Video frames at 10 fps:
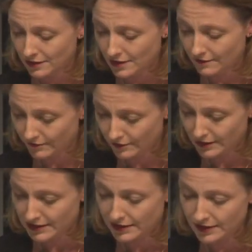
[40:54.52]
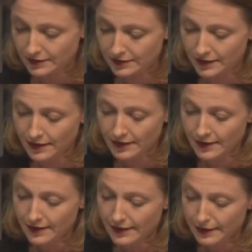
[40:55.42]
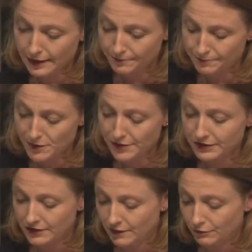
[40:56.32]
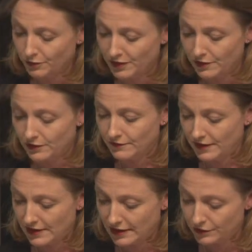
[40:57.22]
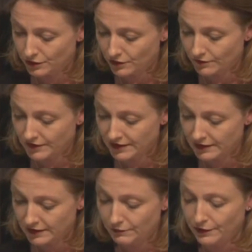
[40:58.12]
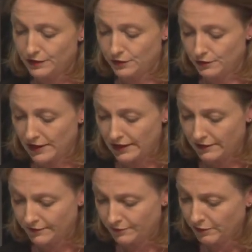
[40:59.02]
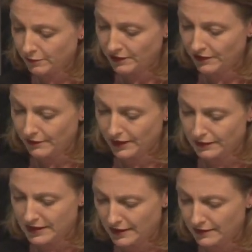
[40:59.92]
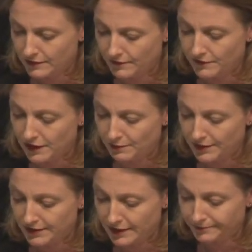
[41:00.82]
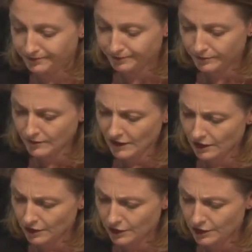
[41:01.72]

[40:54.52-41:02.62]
volunteers. Most of them would be over the age of 60. We do have probably around 10 to 15% uni